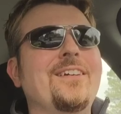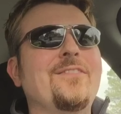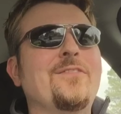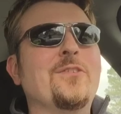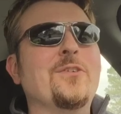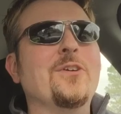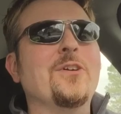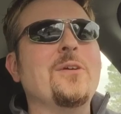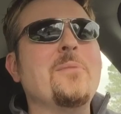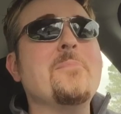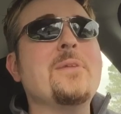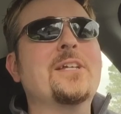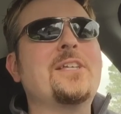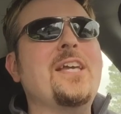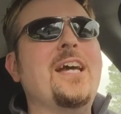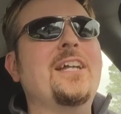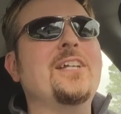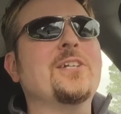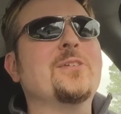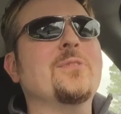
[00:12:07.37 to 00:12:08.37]
For
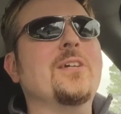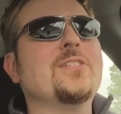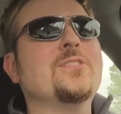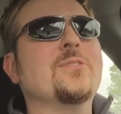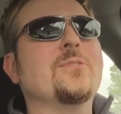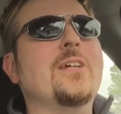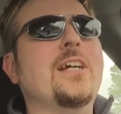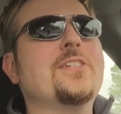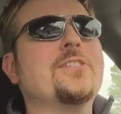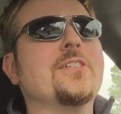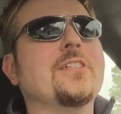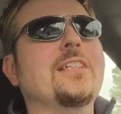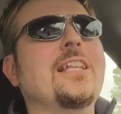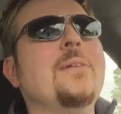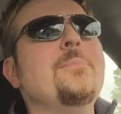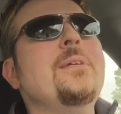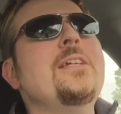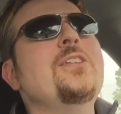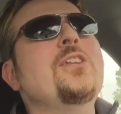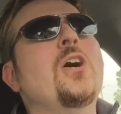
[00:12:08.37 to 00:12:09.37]
Mechanic Resurrection.
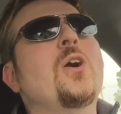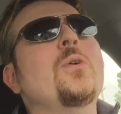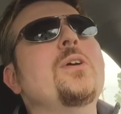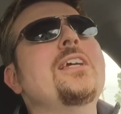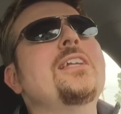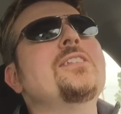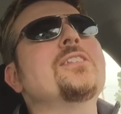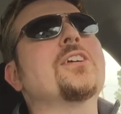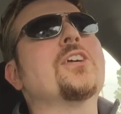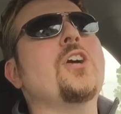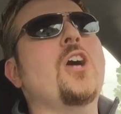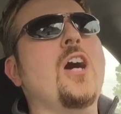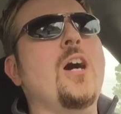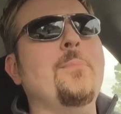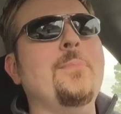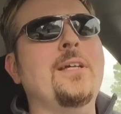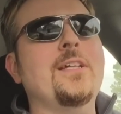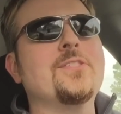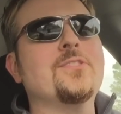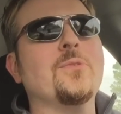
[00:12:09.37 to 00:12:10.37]
Let me know in the
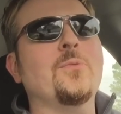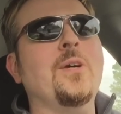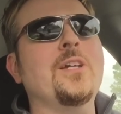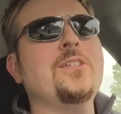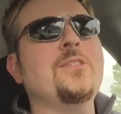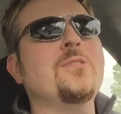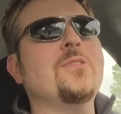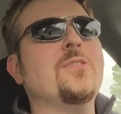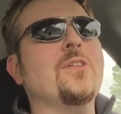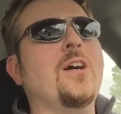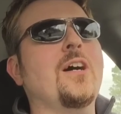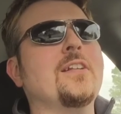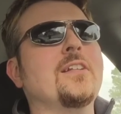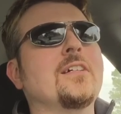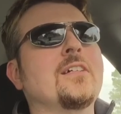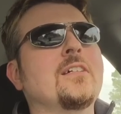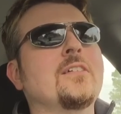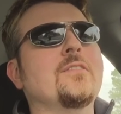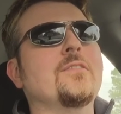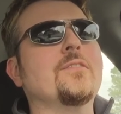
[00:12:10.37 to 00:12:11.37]
comments what you thought
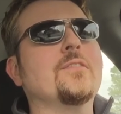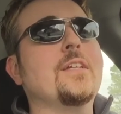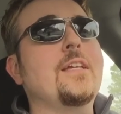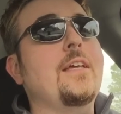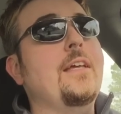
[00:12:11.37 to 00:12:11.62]
of